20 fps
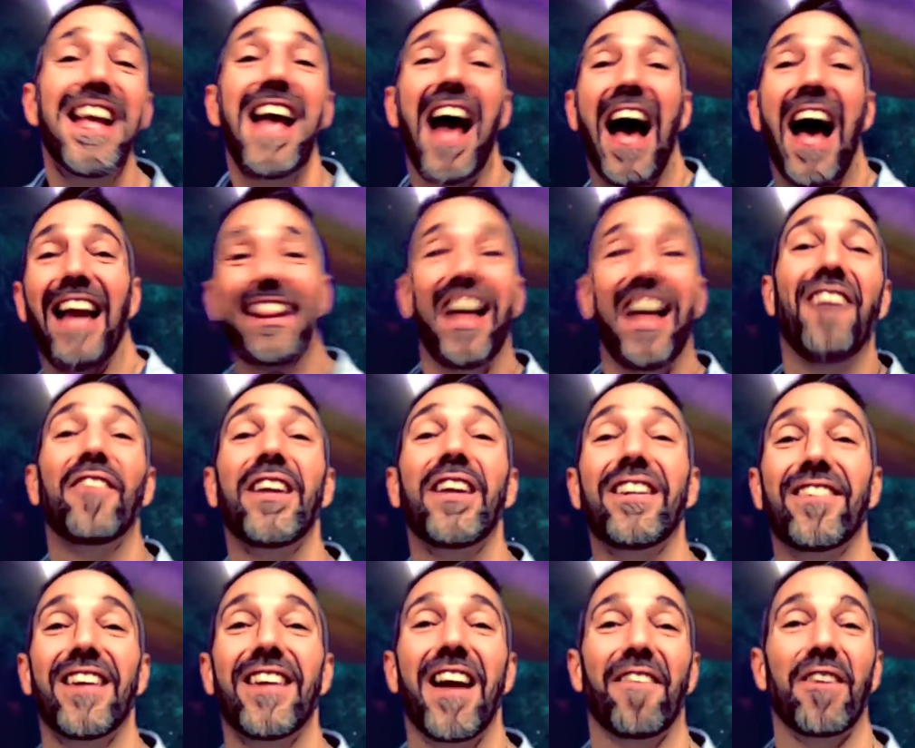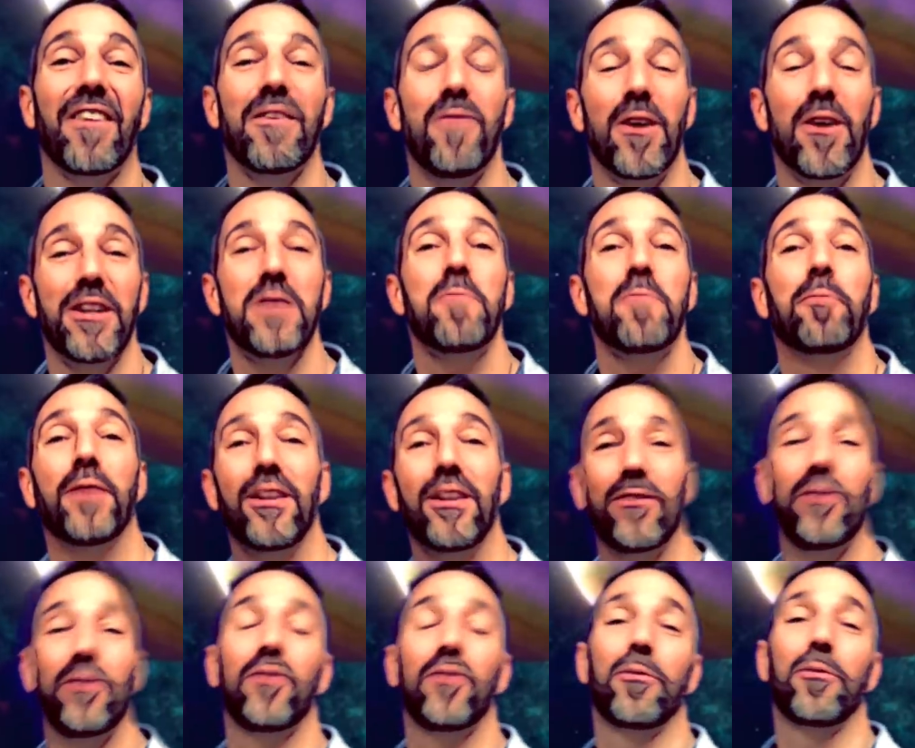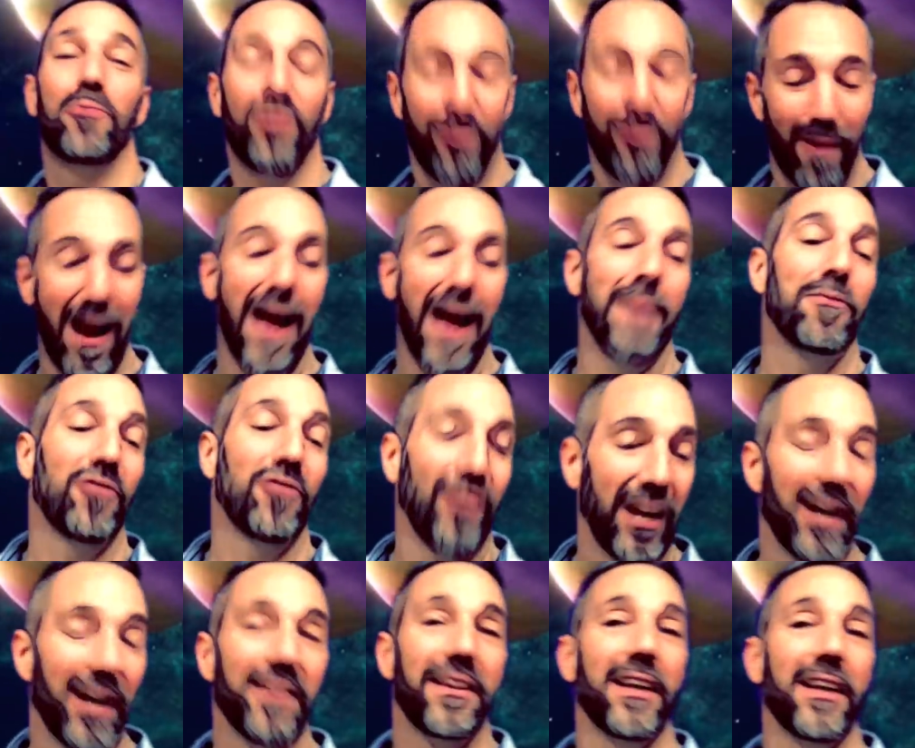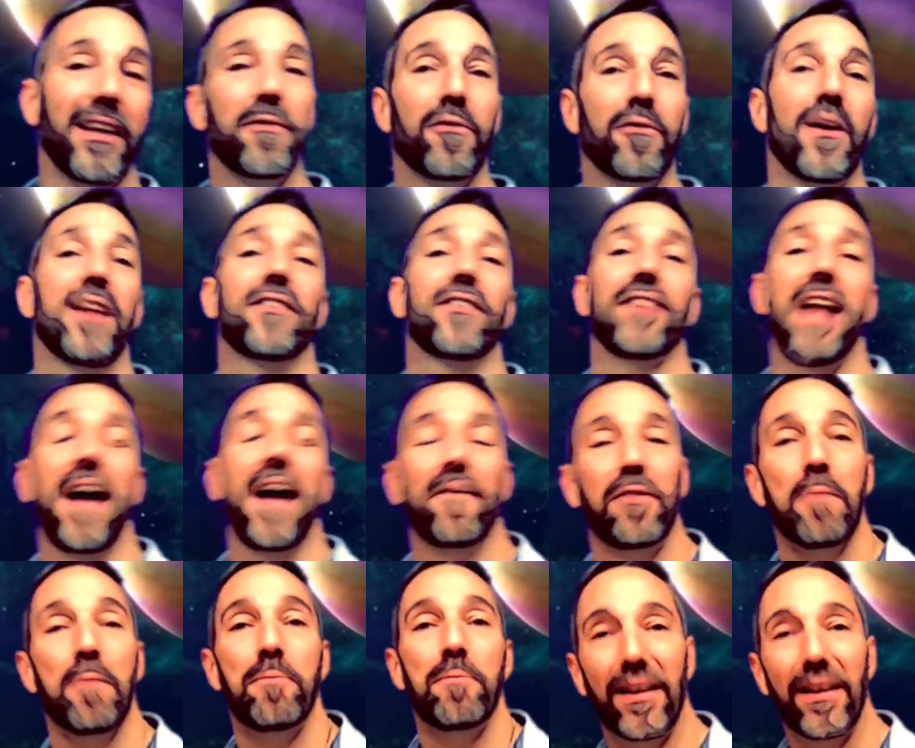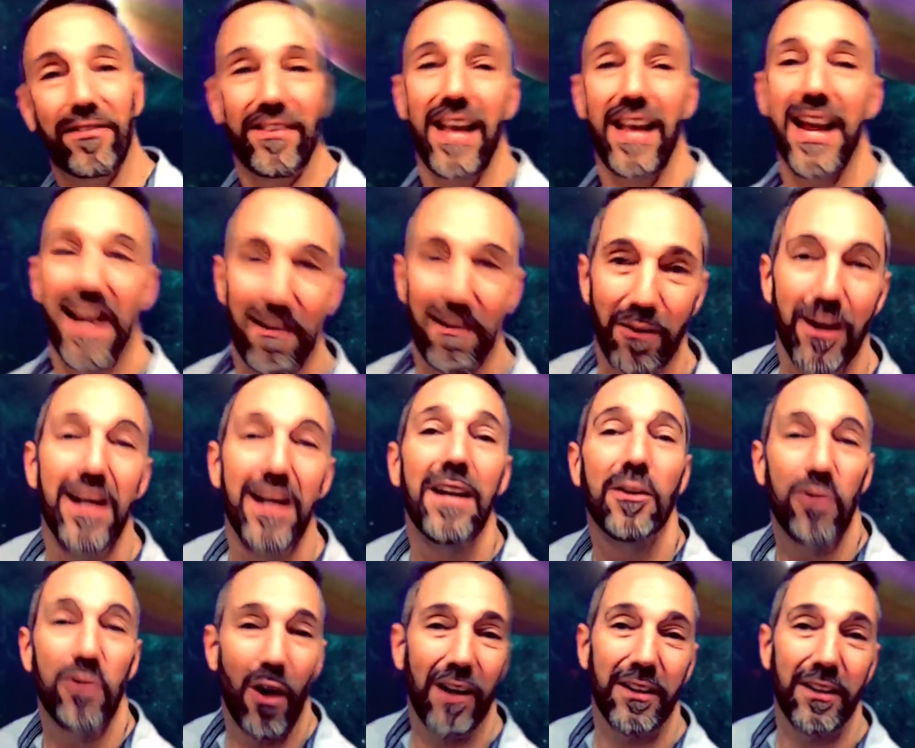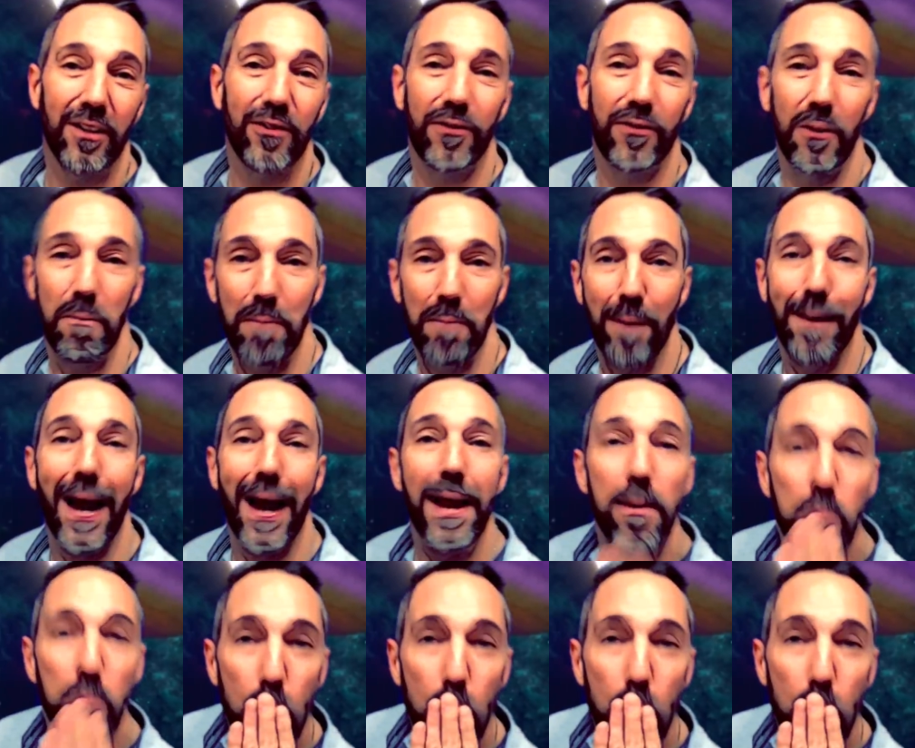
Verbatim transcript: I love each and every one of you. Please do subscribe, share, tell your friends, and have the best day ever. Talk to you soon. Bye bye.